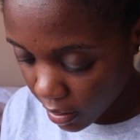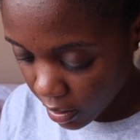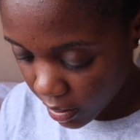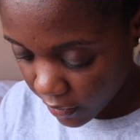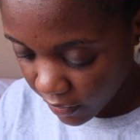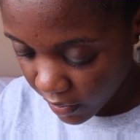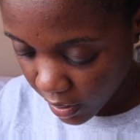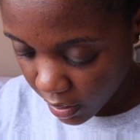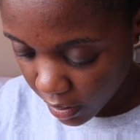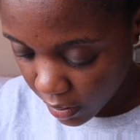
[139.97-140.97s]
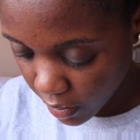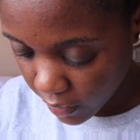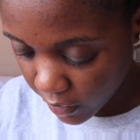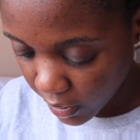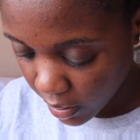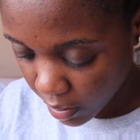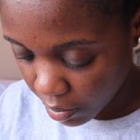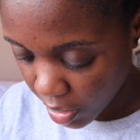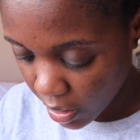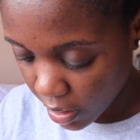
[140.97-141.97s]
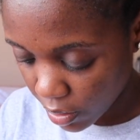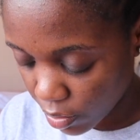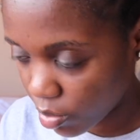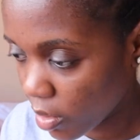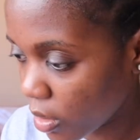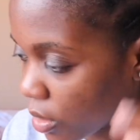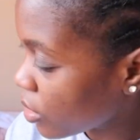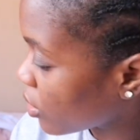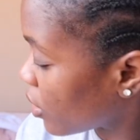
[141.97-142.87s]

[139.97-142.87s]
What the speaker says: is the face of the Making You Blush